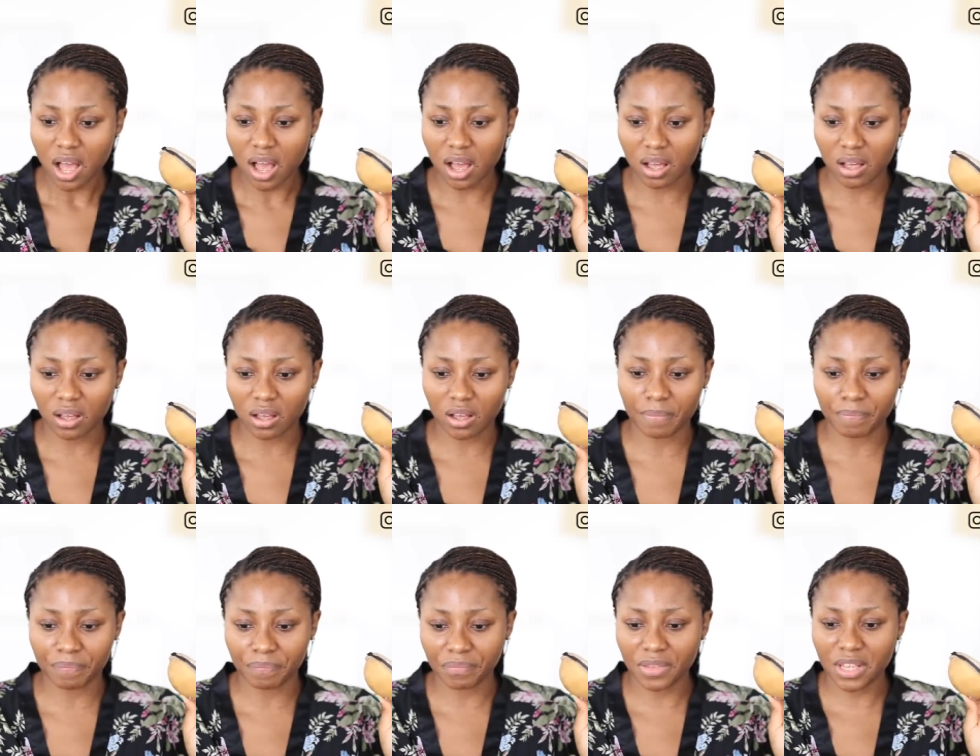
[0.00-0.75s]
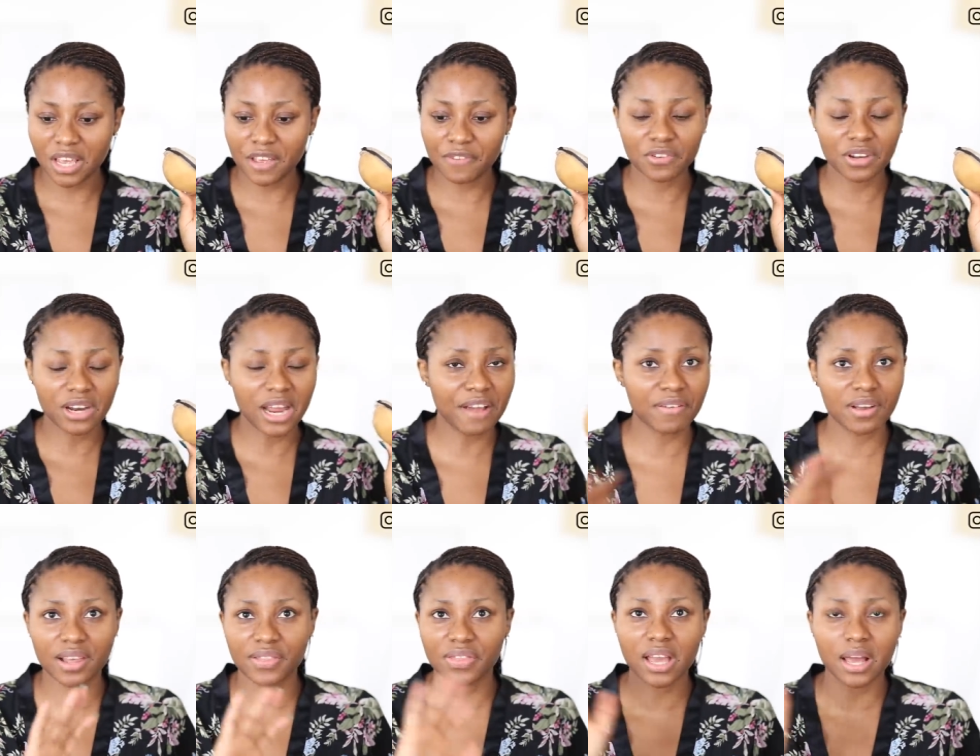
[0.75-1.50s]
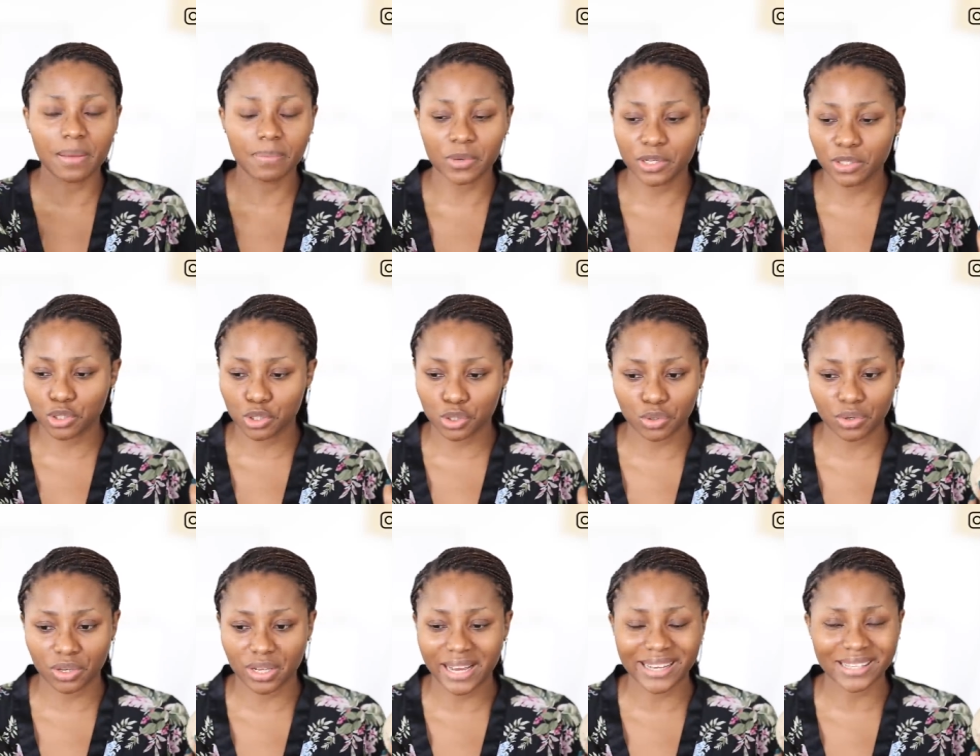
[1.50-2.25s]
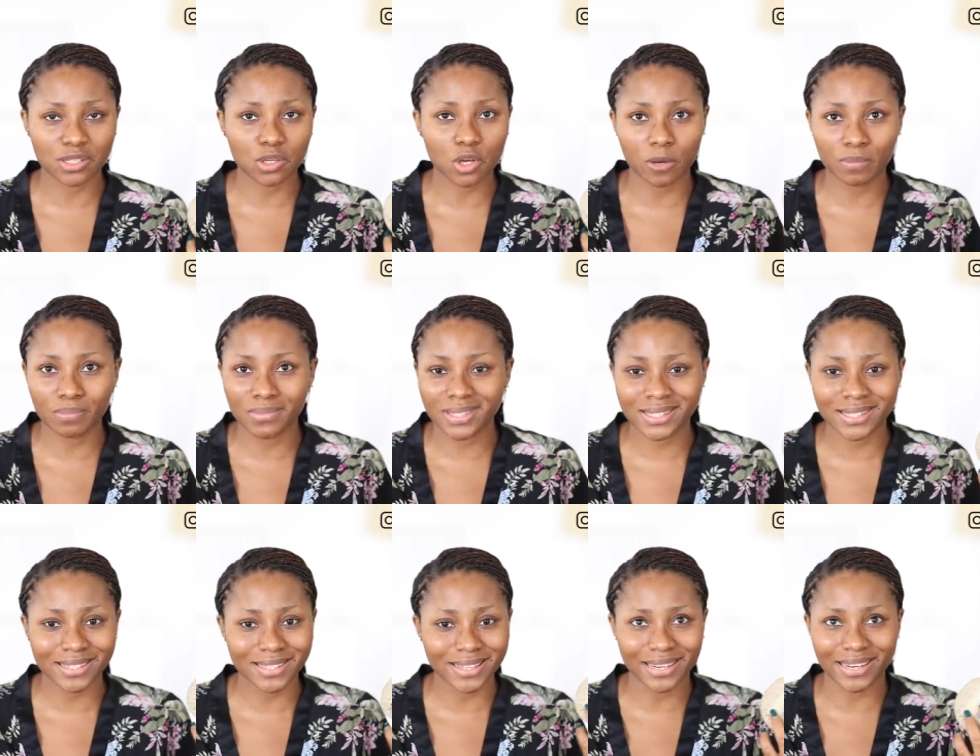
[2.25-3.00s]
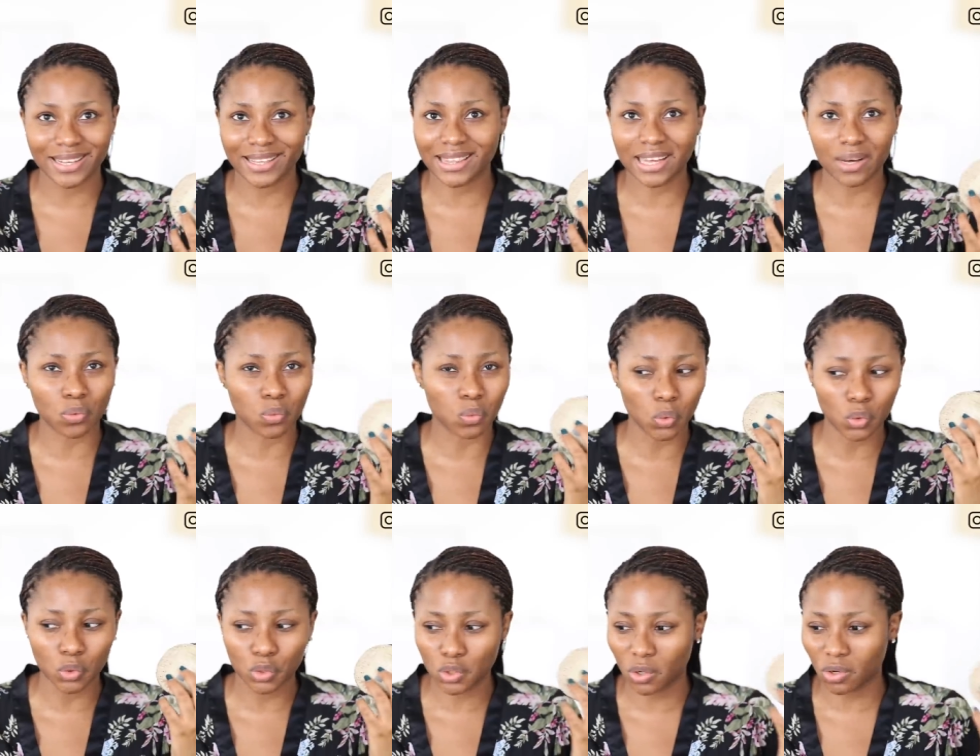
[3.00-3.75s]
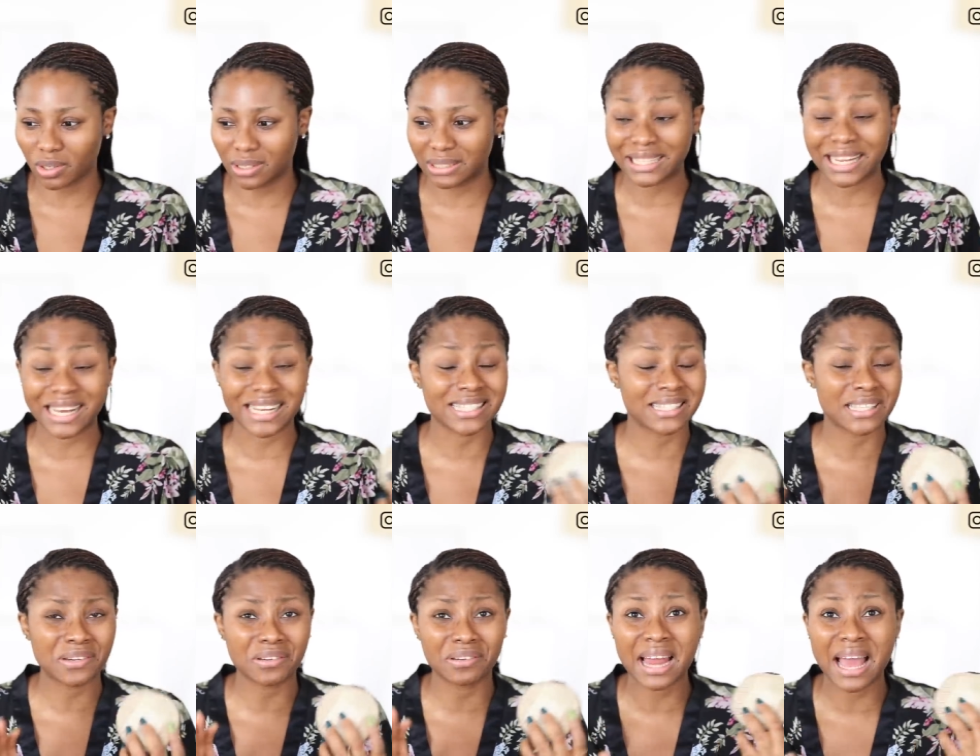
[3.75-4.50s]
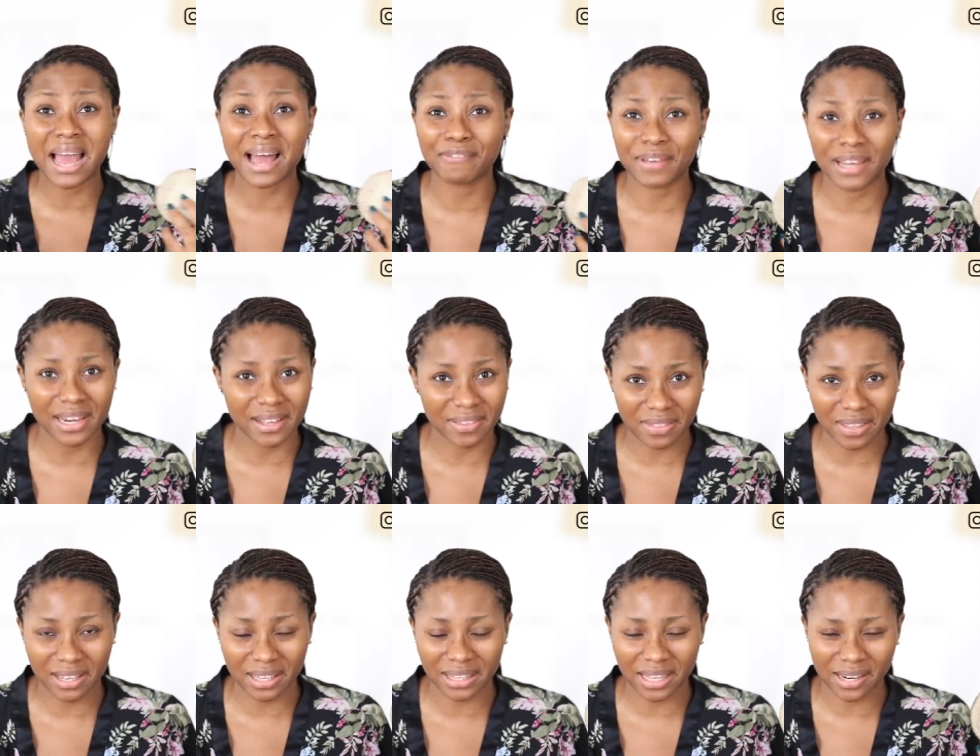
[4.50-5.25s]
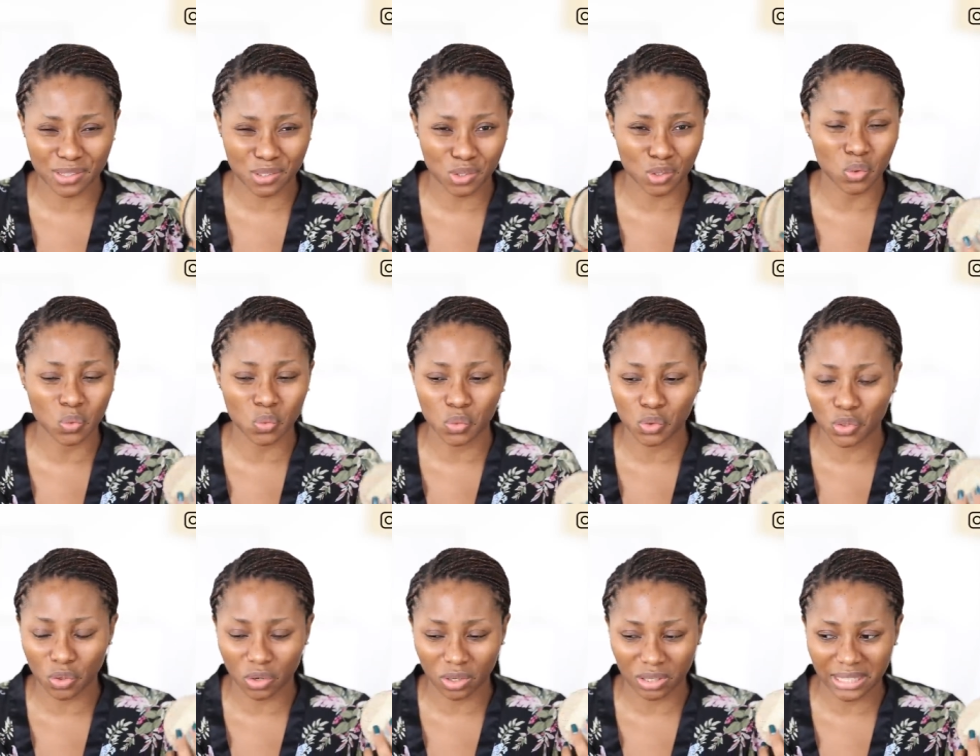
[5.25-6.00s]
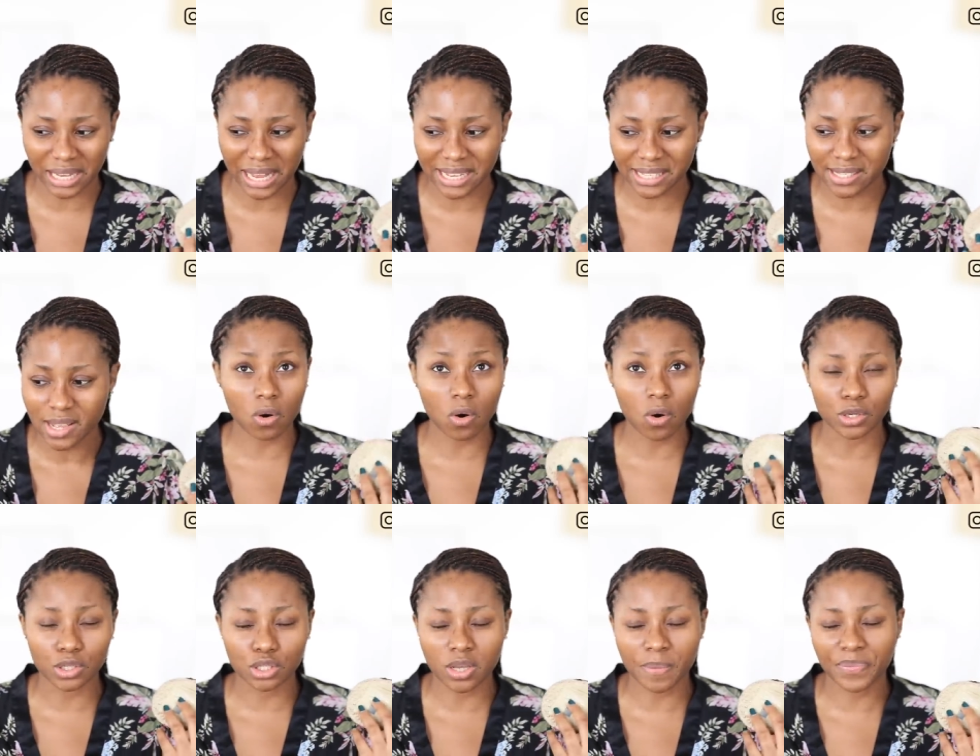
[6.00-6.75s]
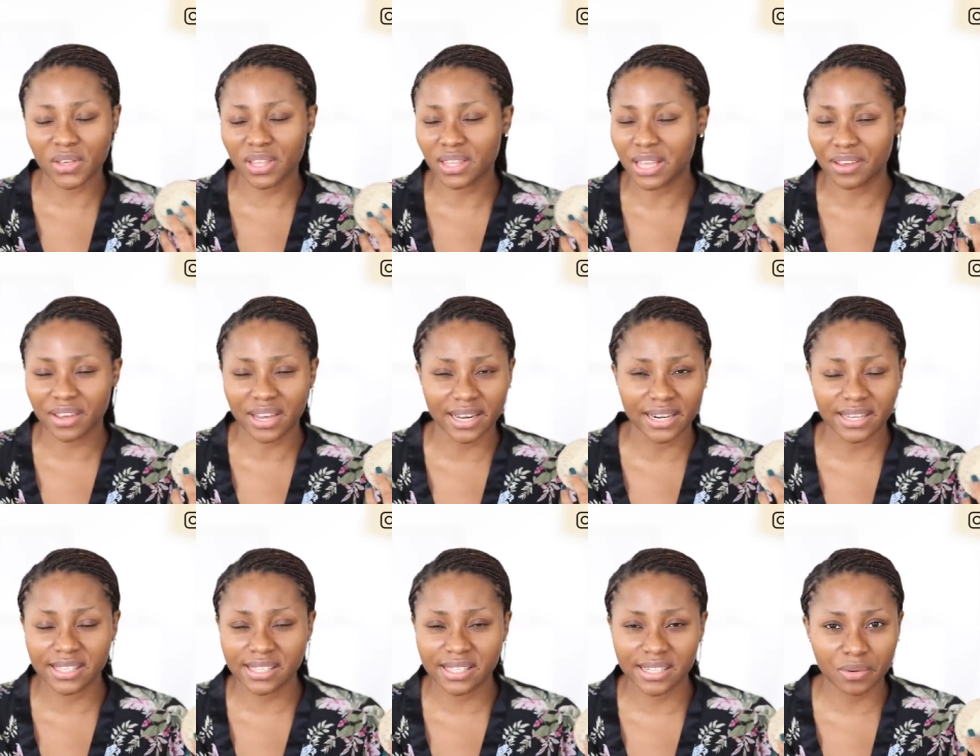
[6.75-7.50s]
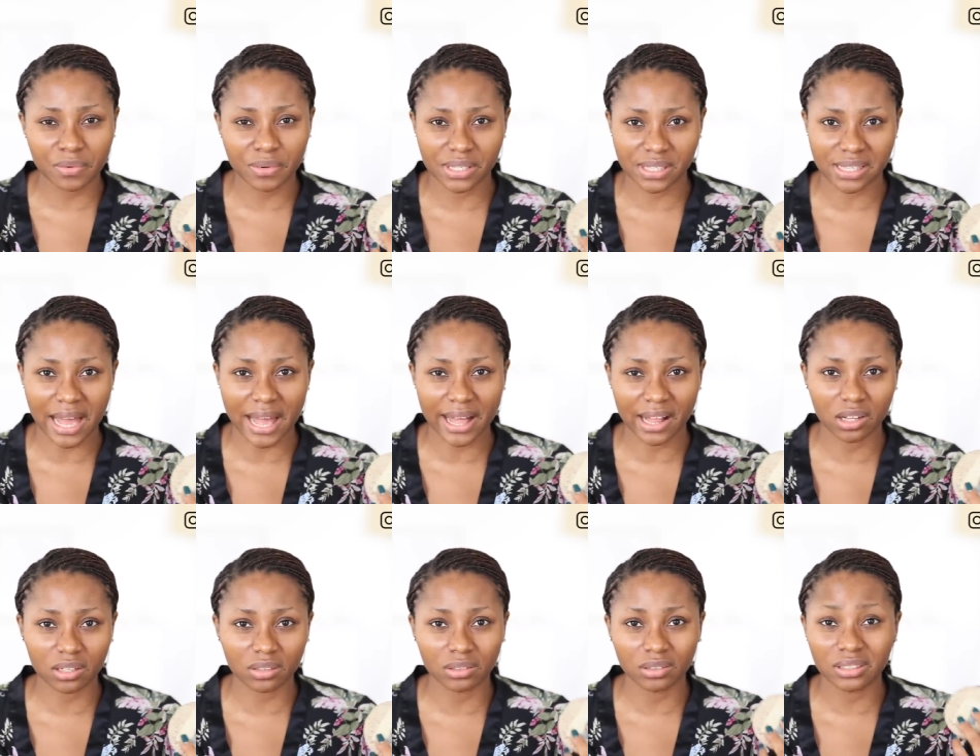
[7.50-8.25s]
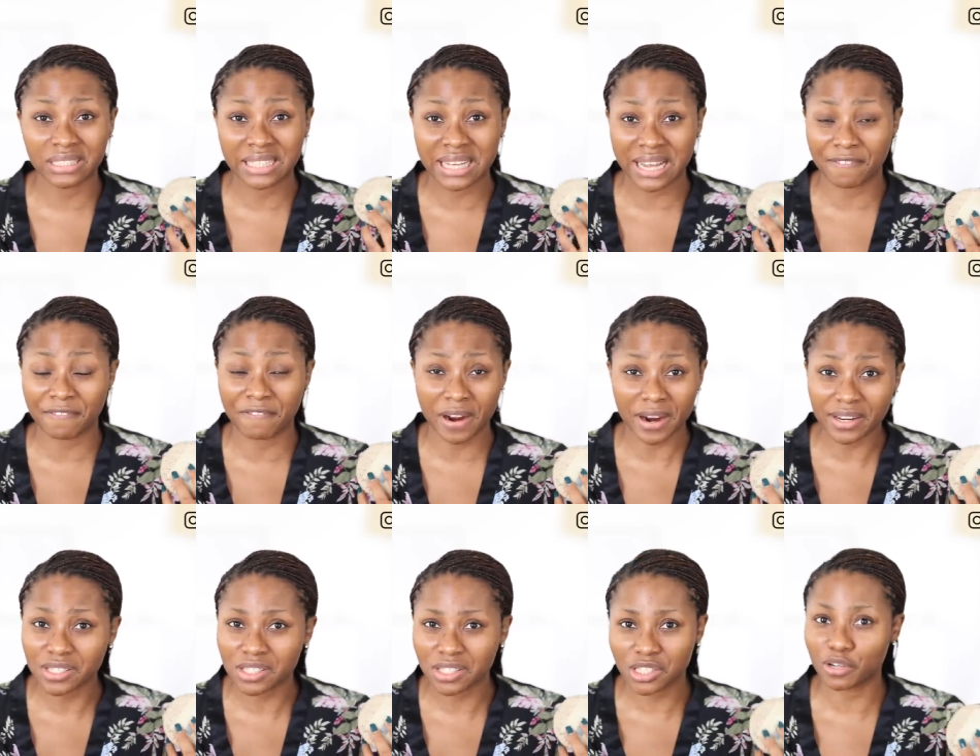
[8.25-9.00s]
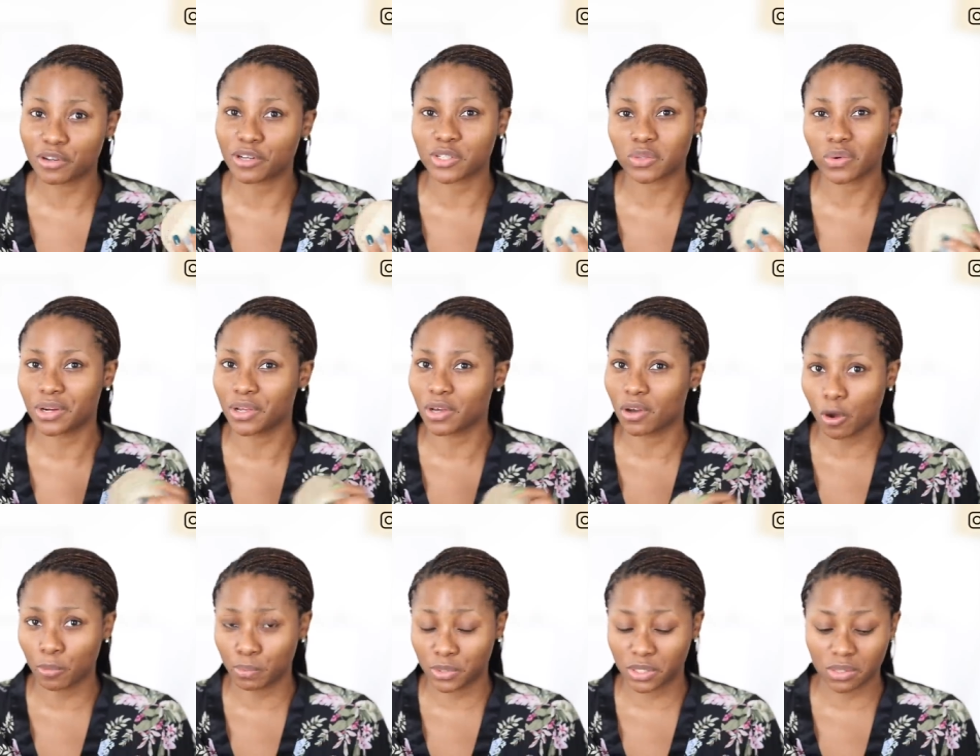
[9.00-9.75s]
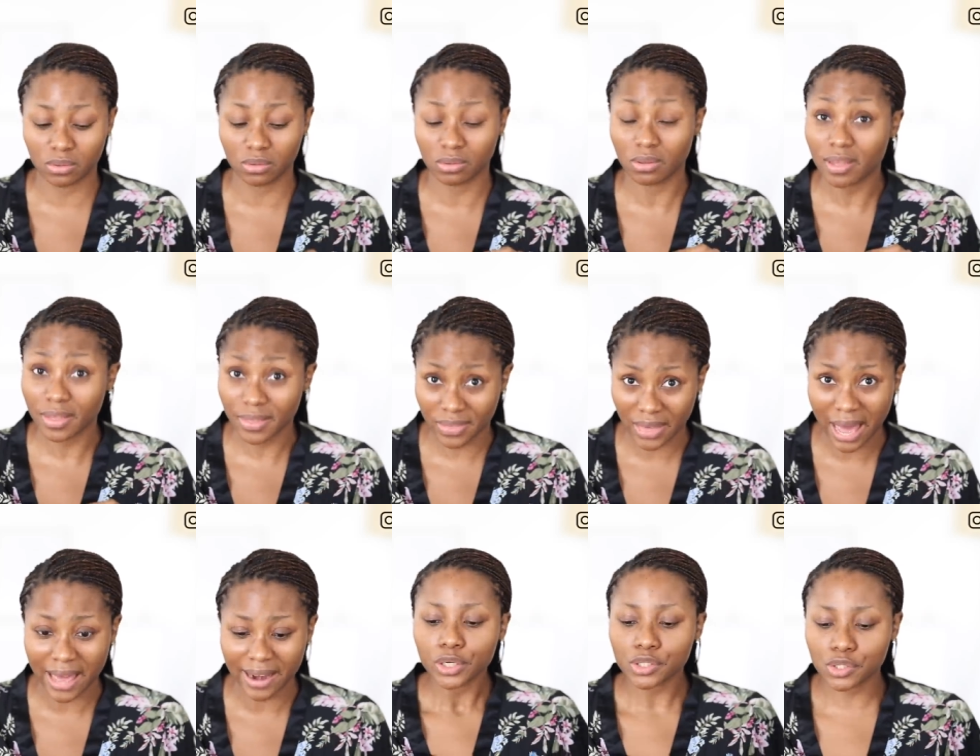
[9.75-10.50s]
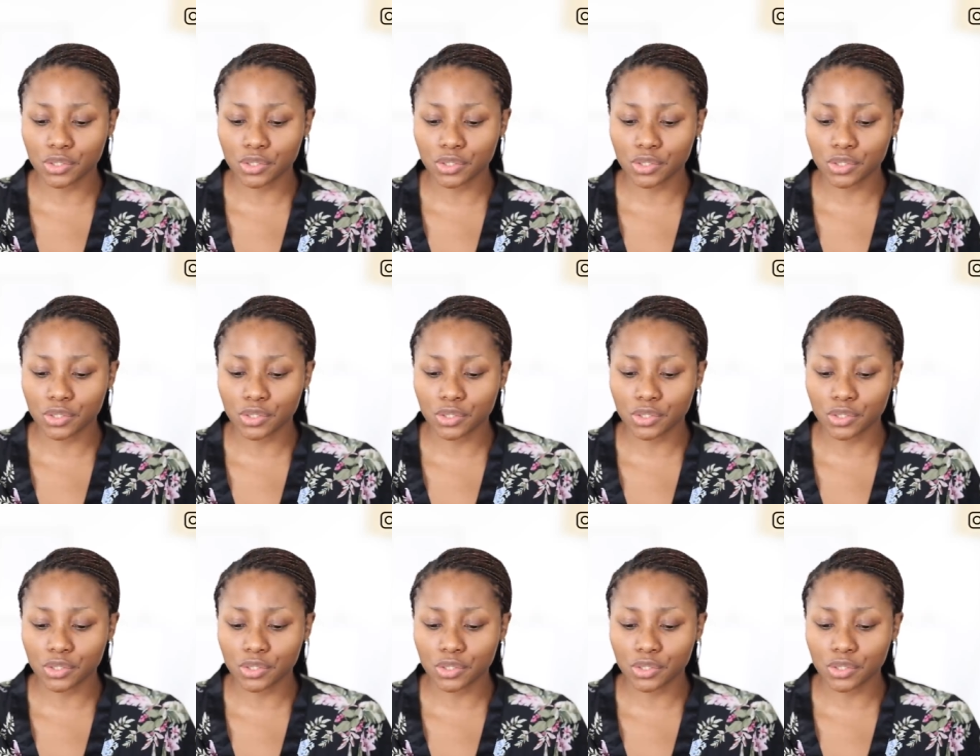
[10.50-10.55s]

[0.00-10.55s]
um, even everything i'm going to show you guys comes in either wood or glass they don't have anything that is not wood or glass or something that you can easily recycle they are very serious when it comes to that.